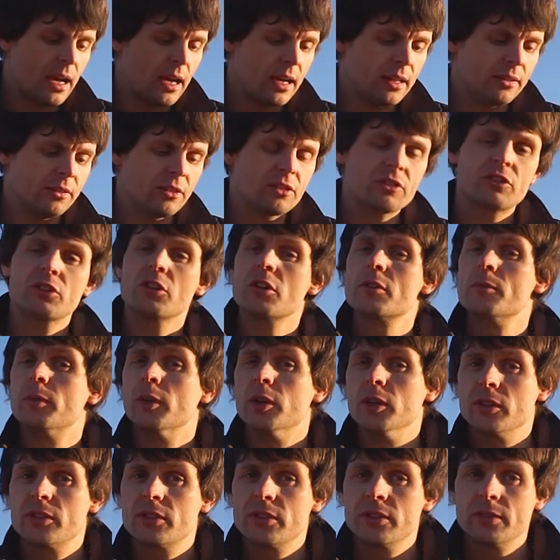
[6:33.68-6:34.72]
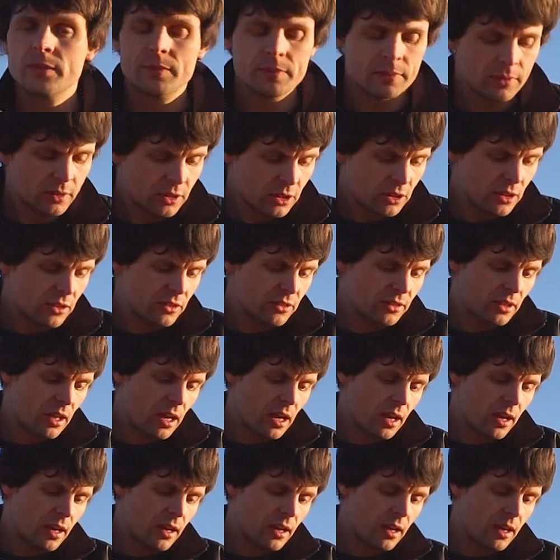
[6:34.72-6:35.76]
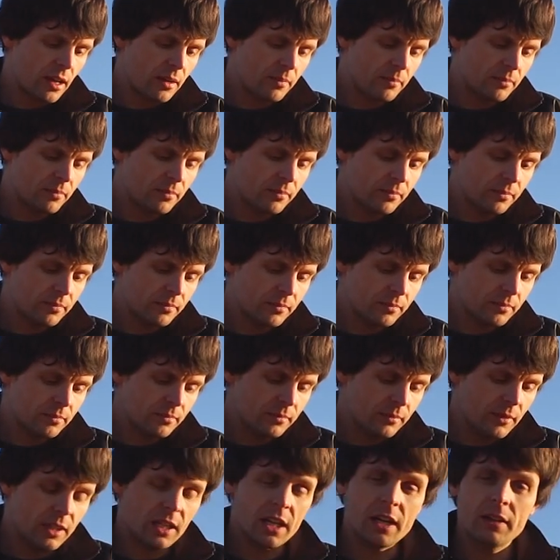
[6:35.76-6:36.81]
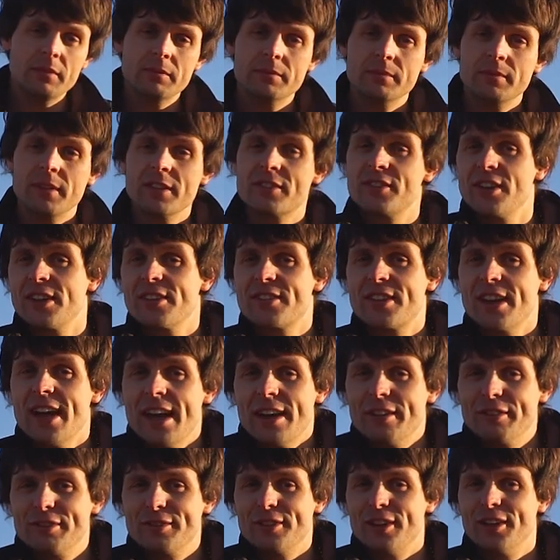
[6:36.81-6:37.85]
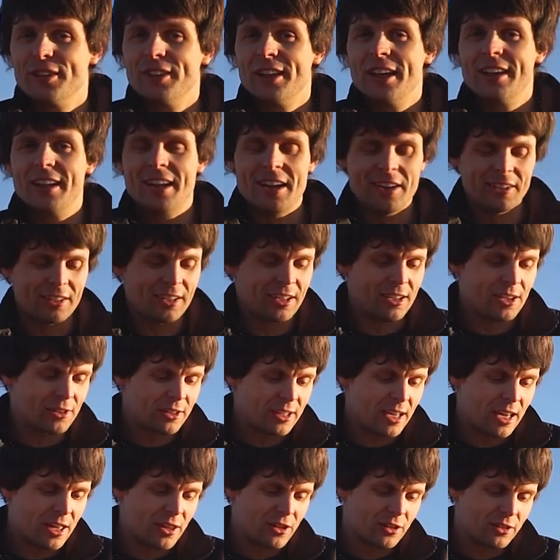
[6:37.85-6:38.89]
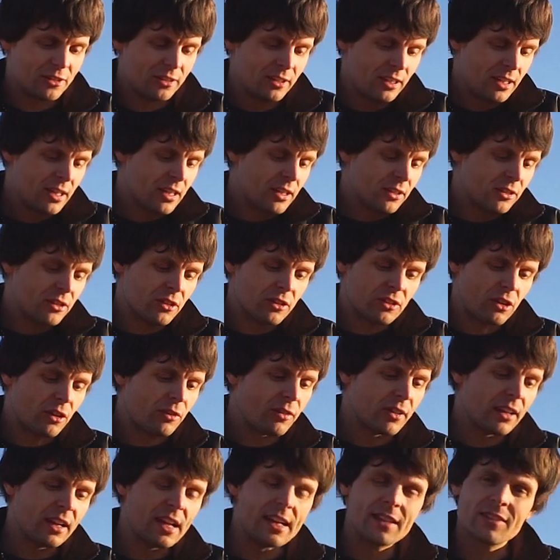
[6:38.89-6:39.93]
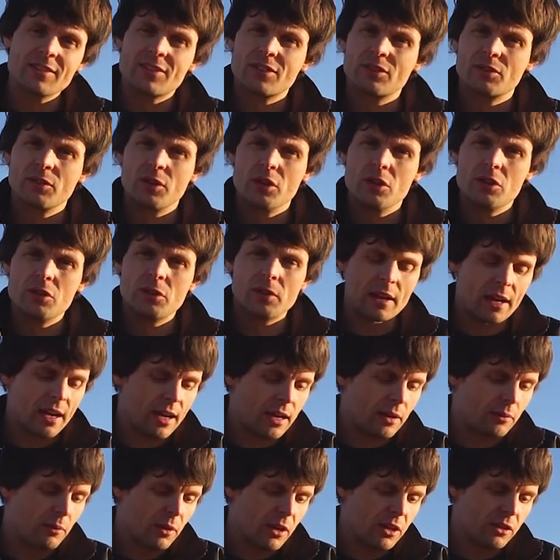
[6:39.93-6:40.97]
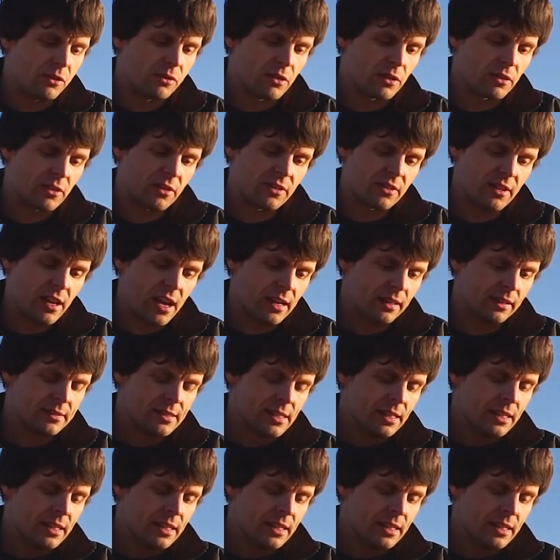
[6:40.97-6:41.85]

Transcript: and the storyboards because um, you know it's nice to have on the on the location to sort of glance through uh, when you're on set